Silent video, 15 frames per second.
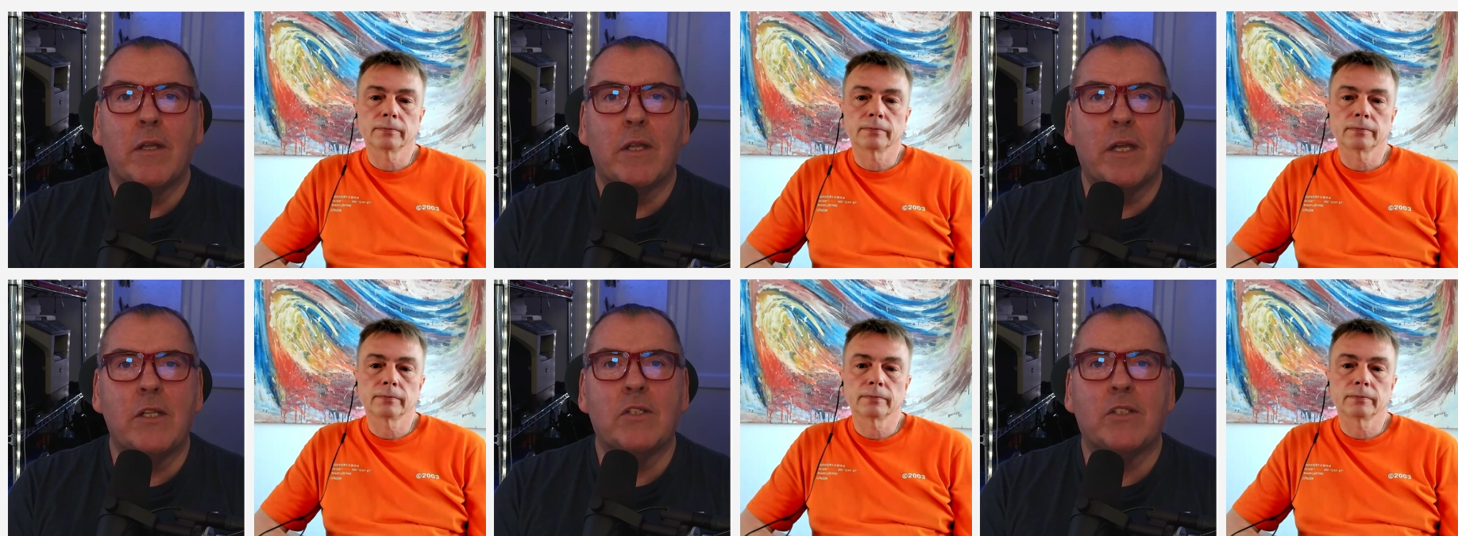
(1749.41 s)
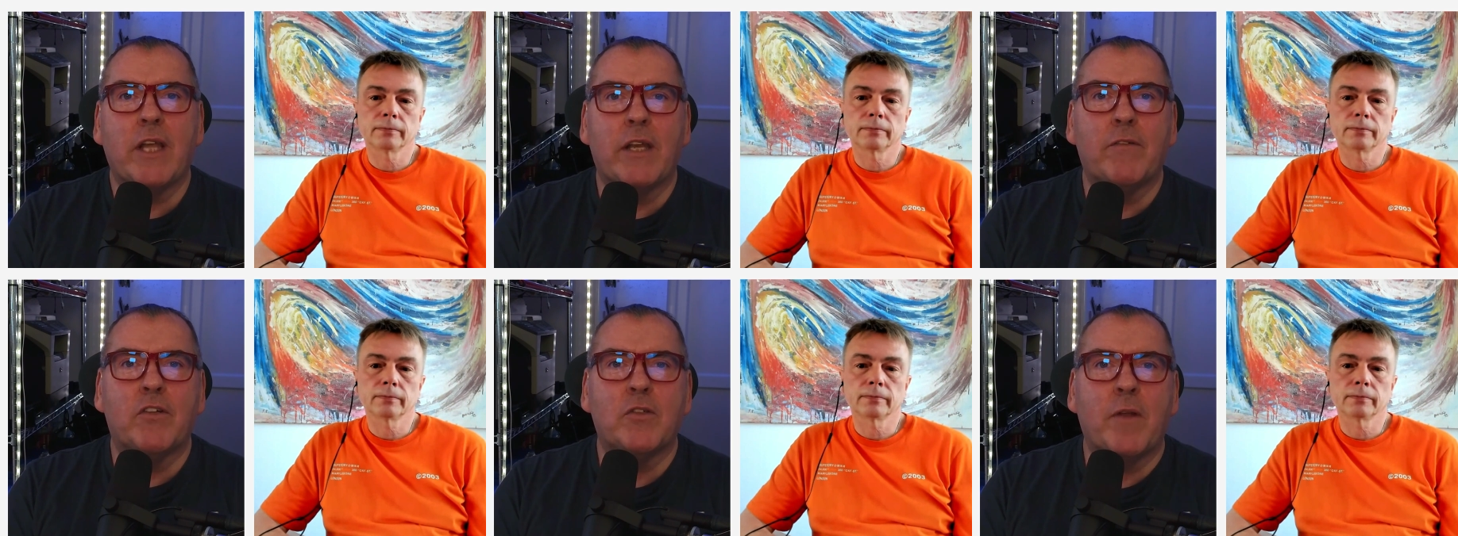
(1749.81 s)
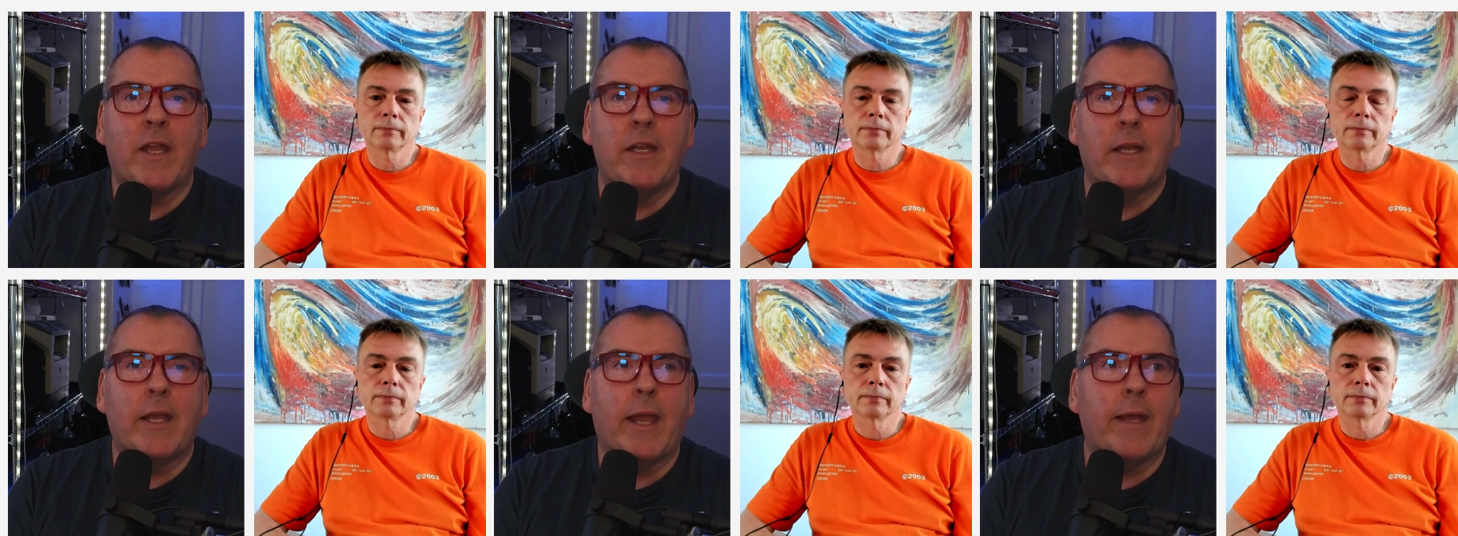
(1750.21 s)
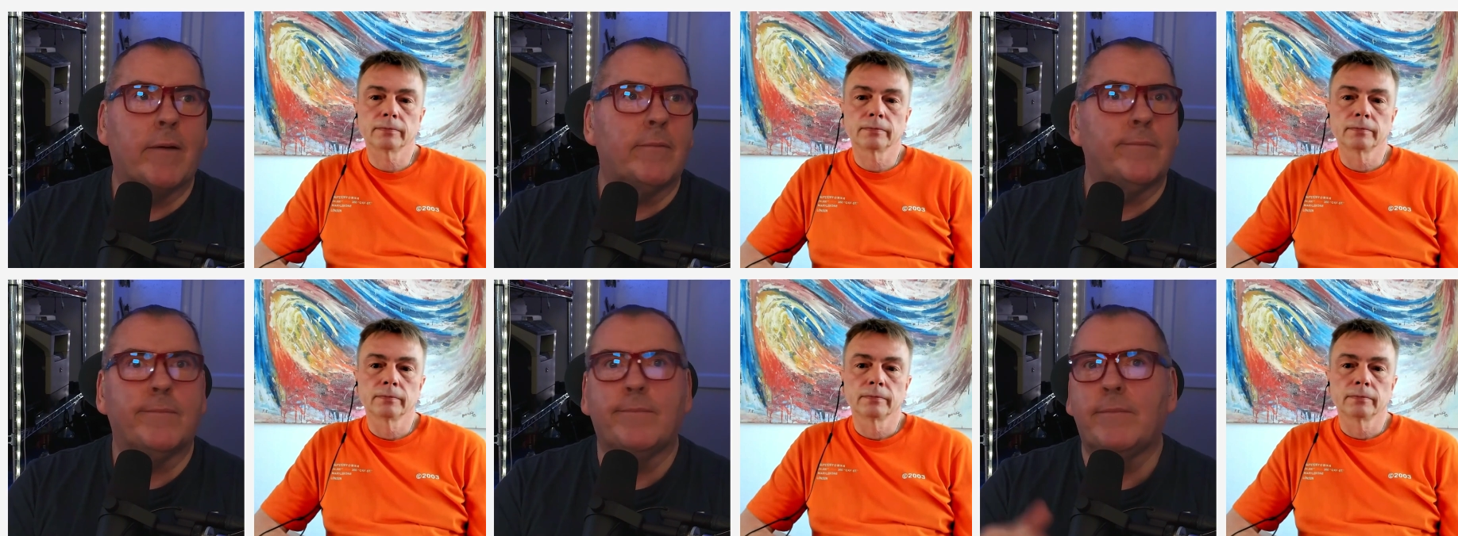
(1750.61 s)
Speaker 1: that instead of sending
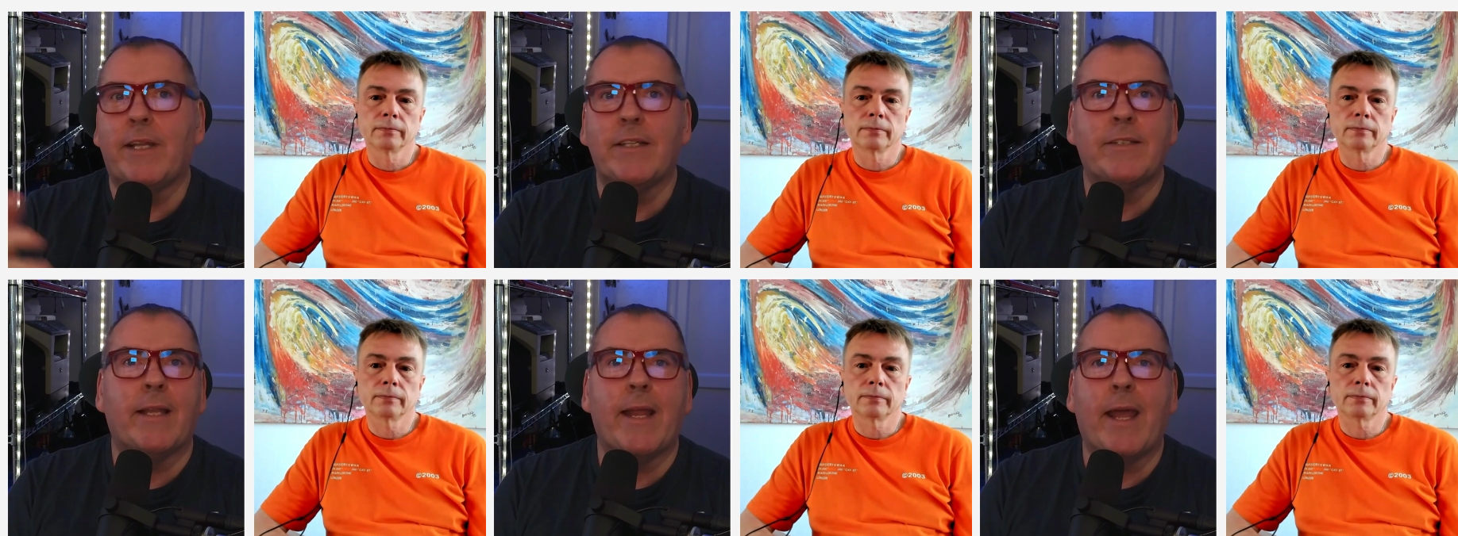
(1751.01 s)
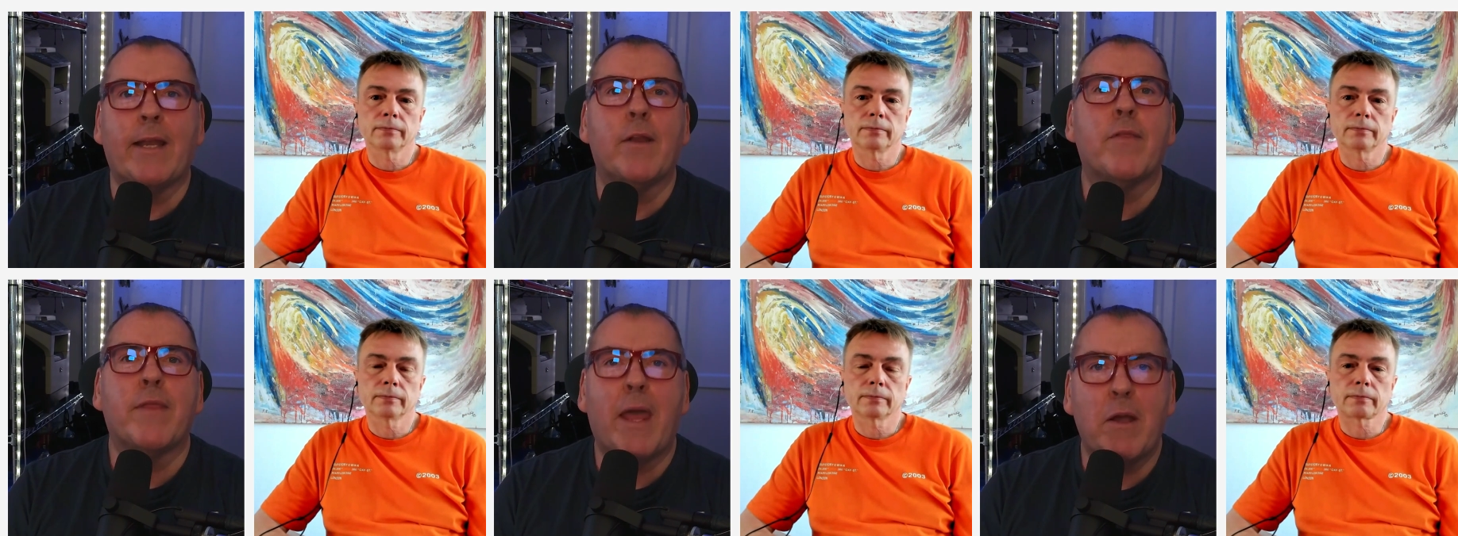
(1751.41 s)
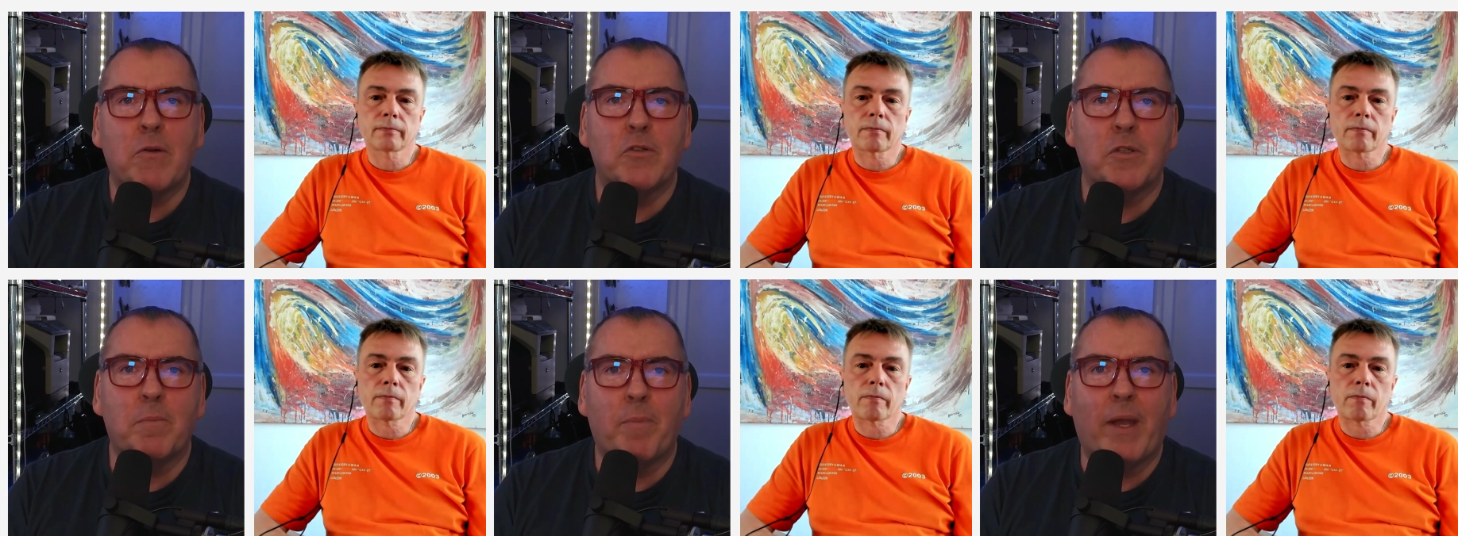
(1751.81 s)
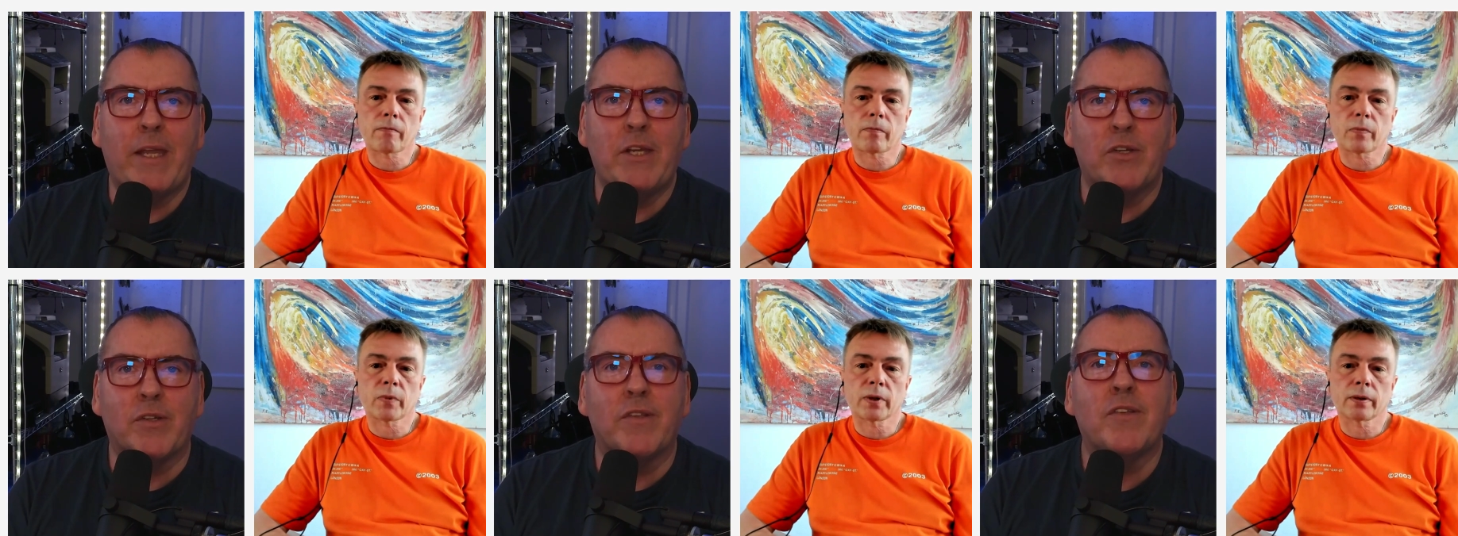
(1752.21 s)
out, let's say they had a thousand
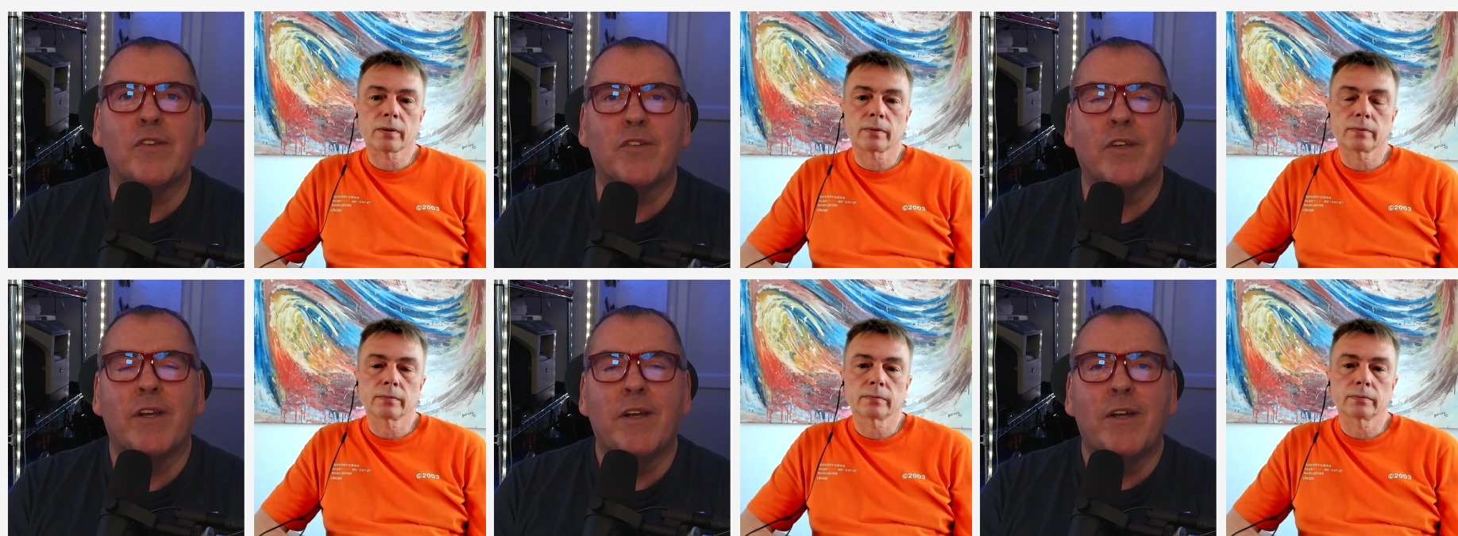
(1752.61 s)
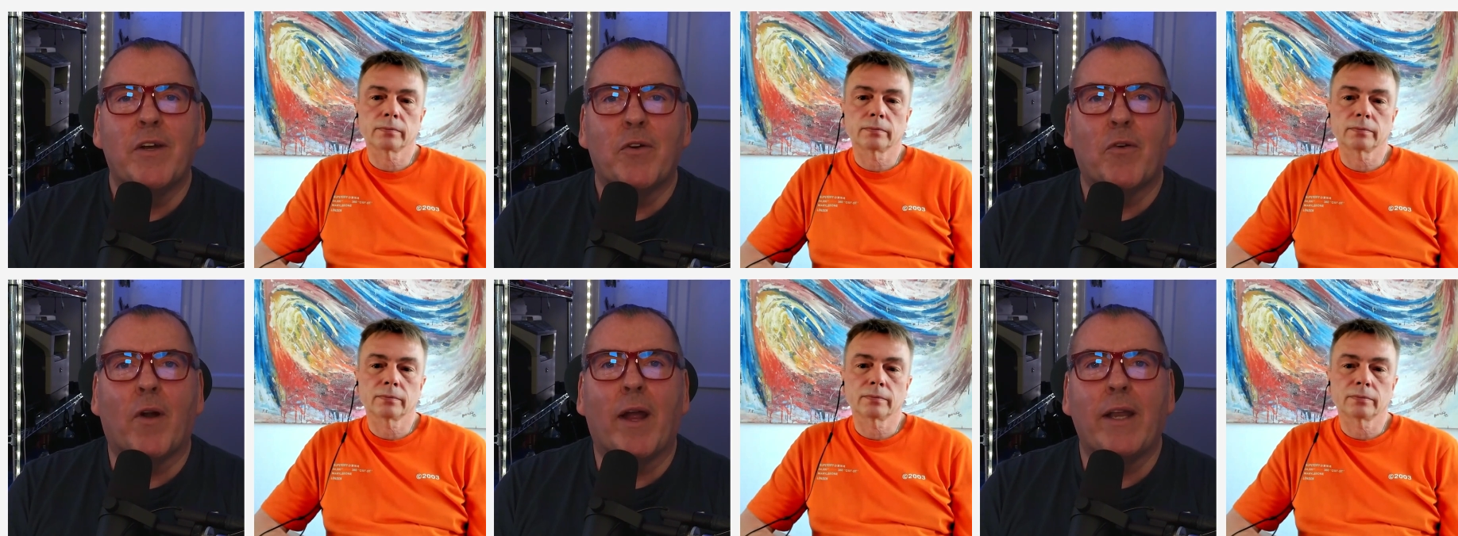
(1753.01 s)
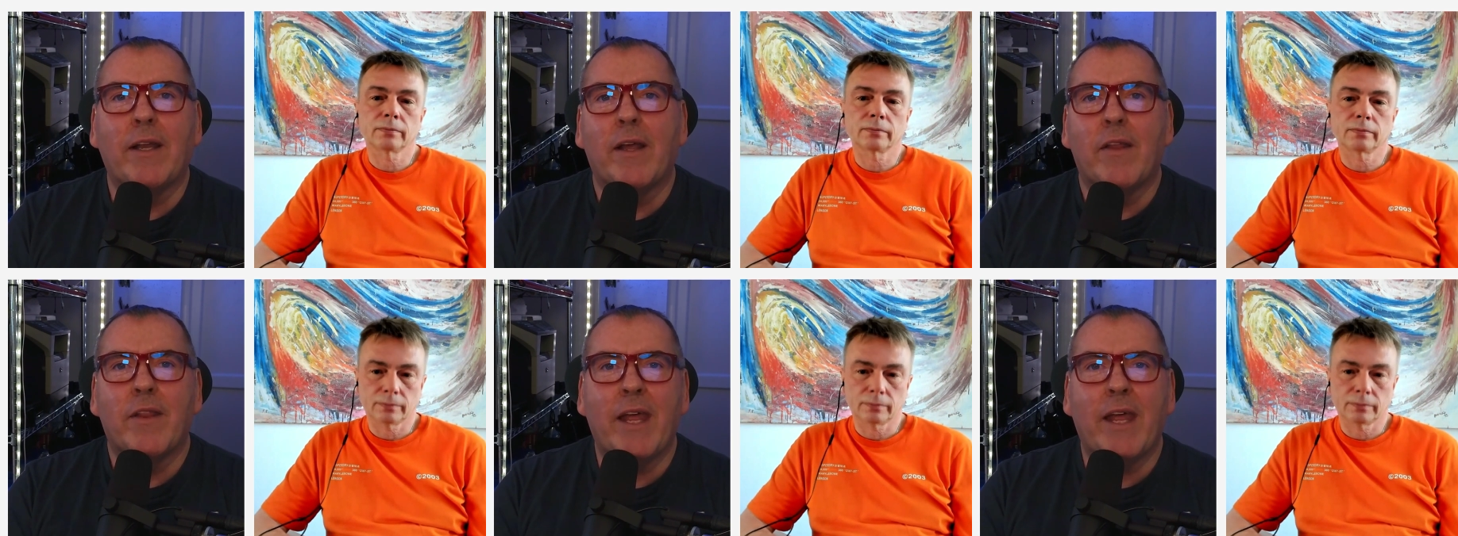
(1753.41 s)
patients, right?